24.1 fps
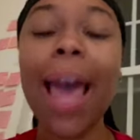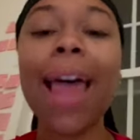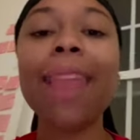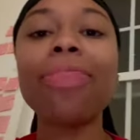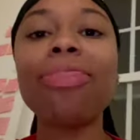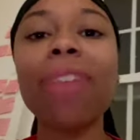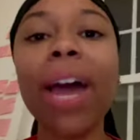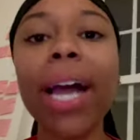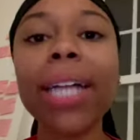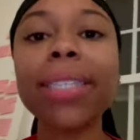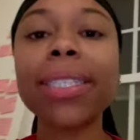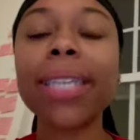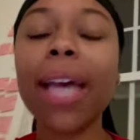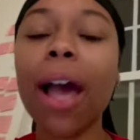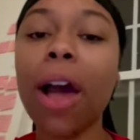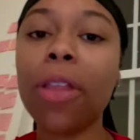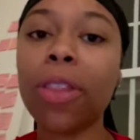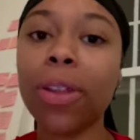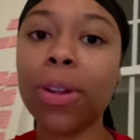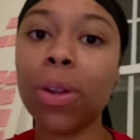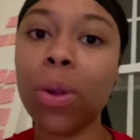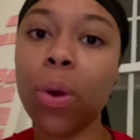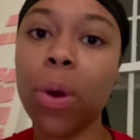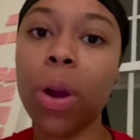That's how
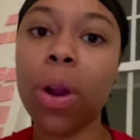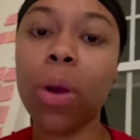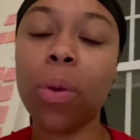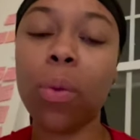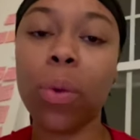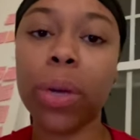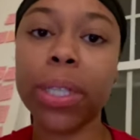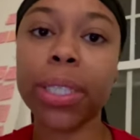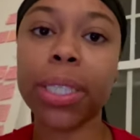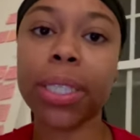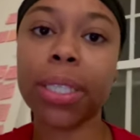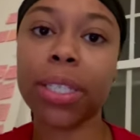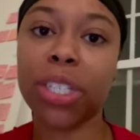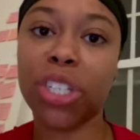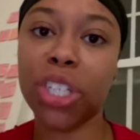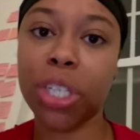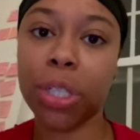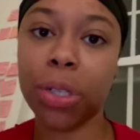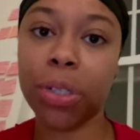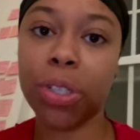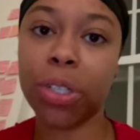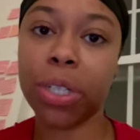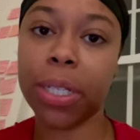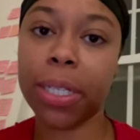the Lord wants his
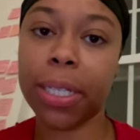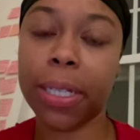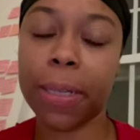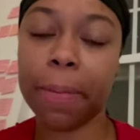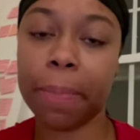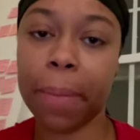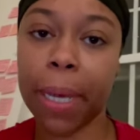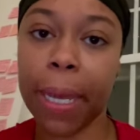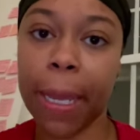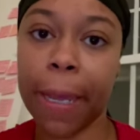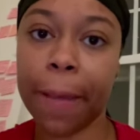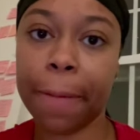children to be.